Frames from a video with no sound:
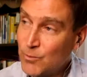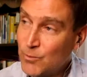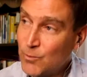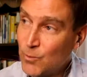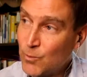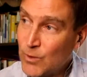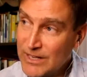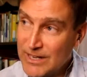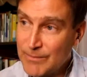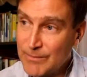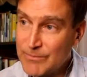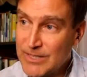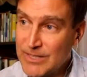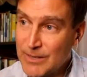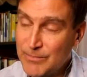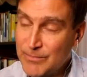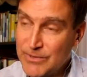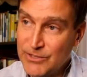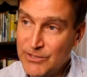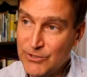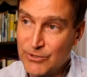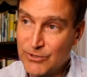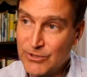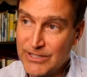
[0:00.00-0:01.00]
what comes up
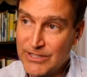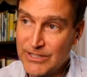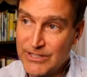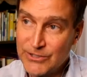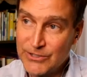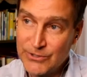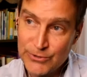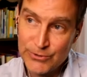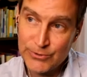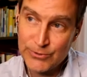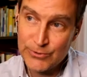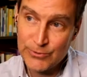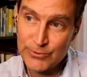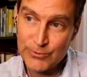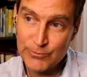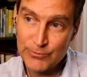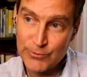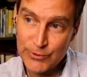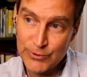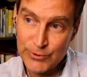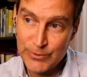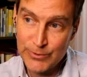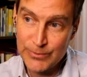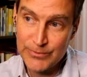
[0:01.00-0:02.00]
in your clinical
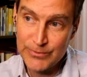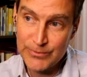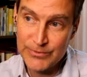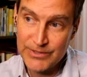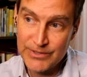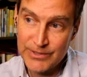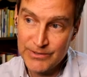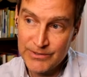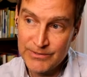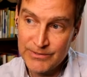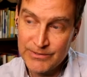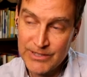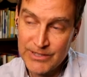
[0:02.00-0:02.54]
rooms and